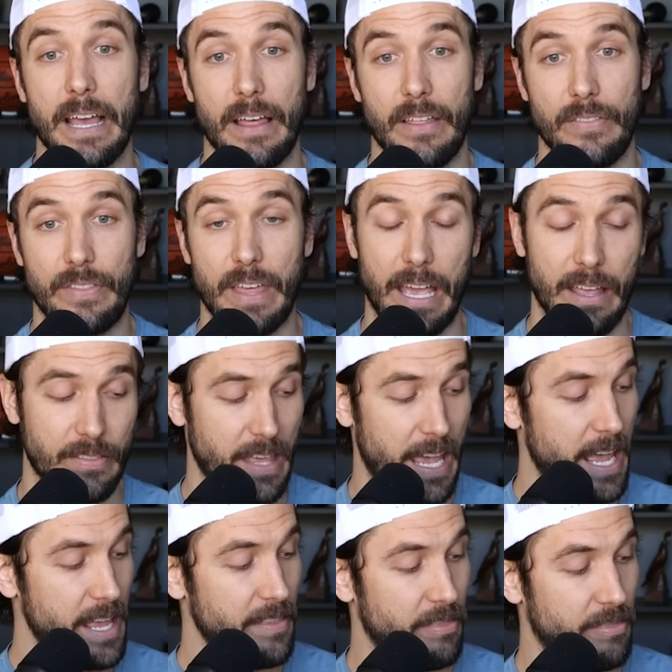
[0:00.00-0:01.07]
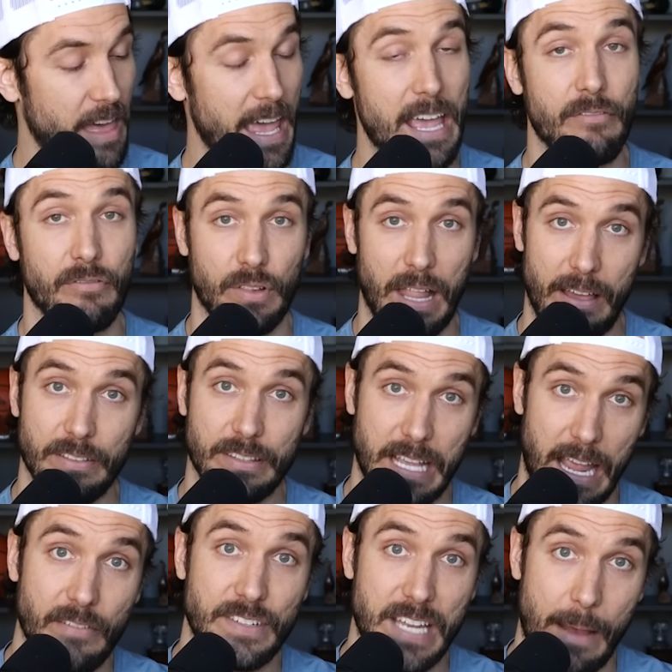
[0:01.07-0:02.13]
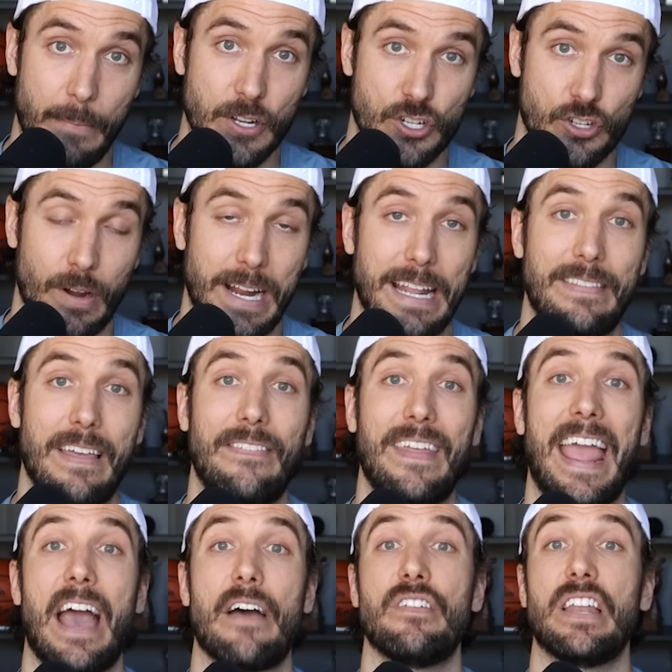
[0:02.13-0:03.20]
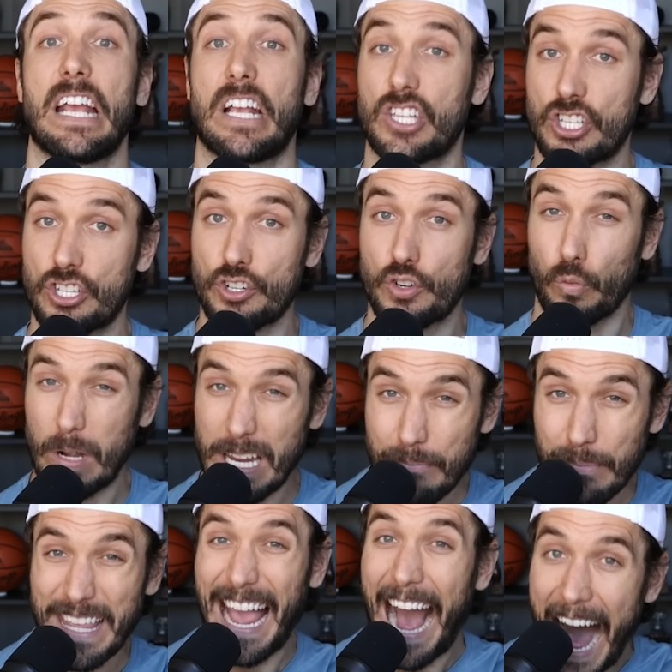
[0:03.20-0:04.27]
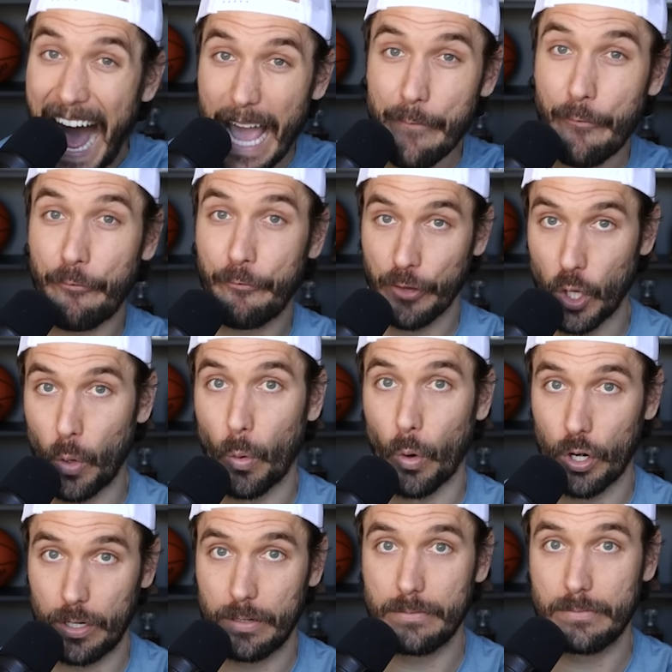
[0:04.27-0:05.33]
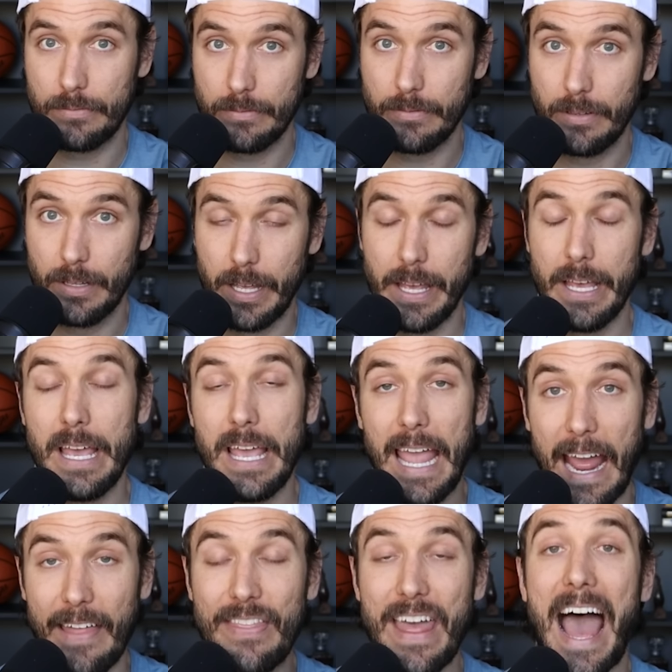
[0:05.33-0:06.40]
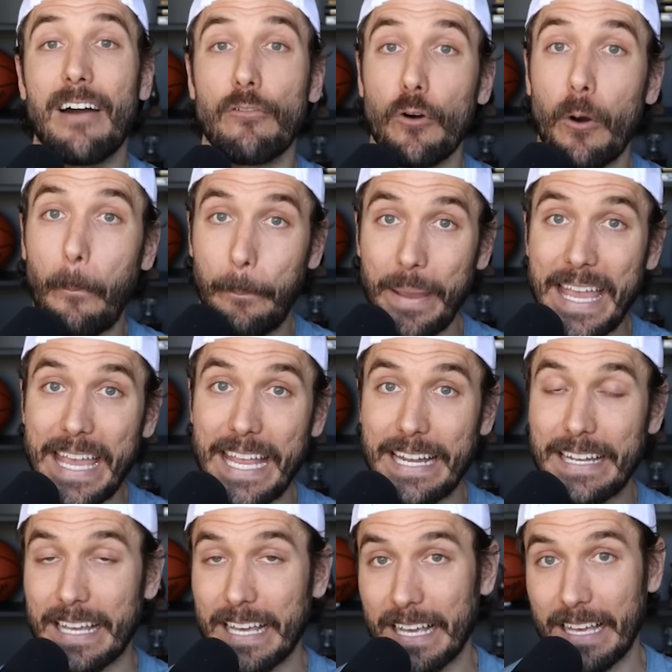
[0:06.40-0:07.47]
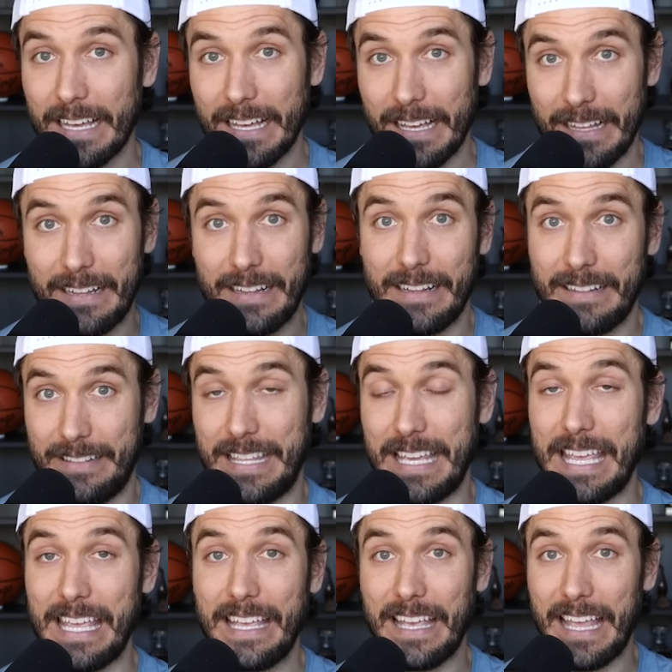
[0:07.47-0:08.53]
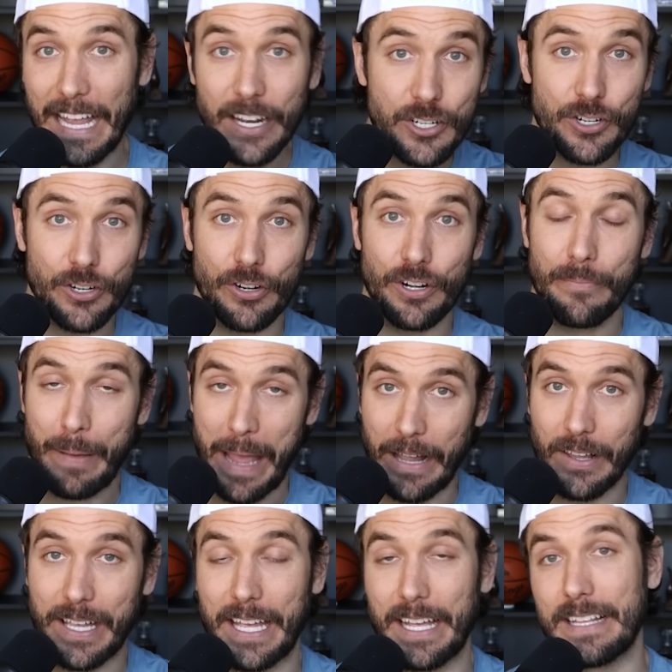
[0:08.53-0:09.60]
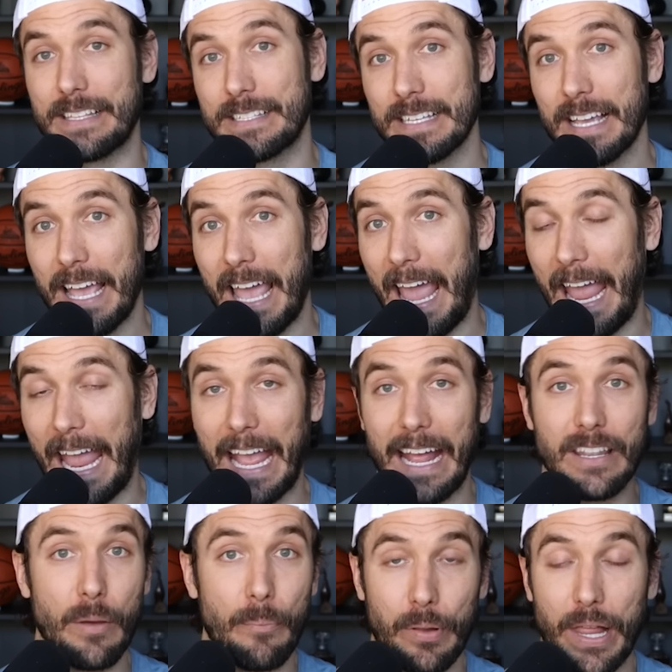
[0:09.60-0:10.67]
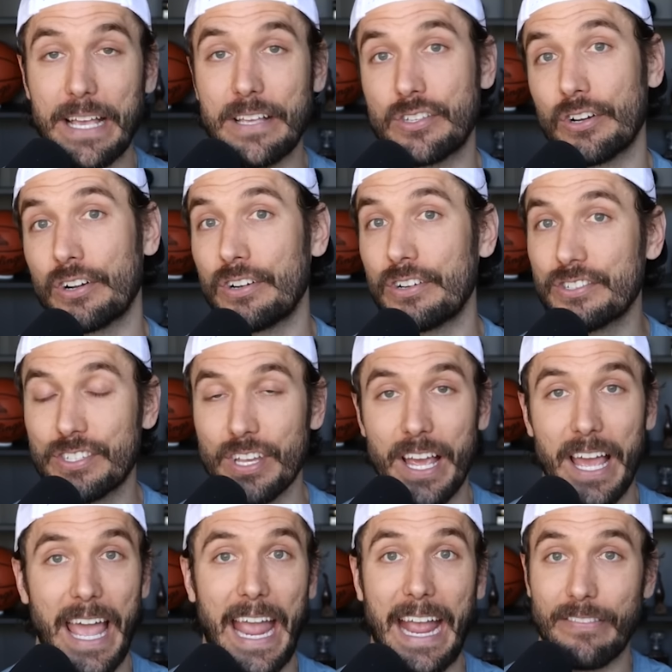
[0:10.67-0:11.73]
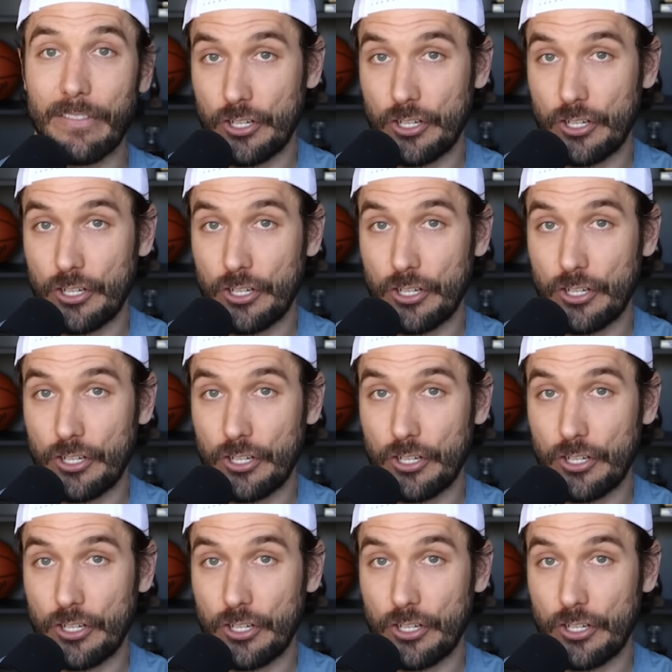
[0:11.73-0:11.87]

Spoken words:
that they've demonstrated that they have an extremely high floor, and that will beat the injured Pelicans and the Blazers and the